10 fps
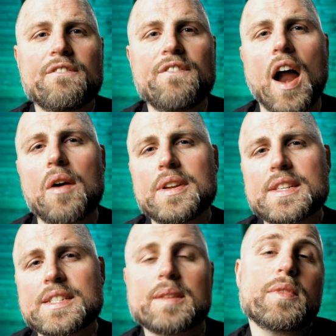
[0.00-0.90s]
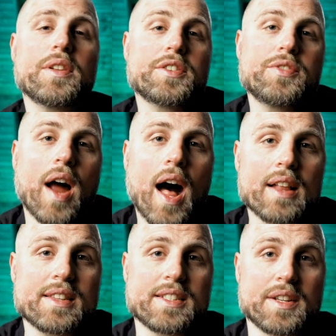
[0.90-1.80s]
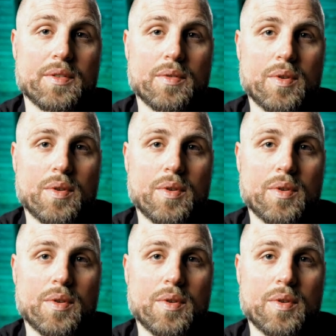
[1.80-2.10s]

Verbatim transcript: very similar to Halcyon,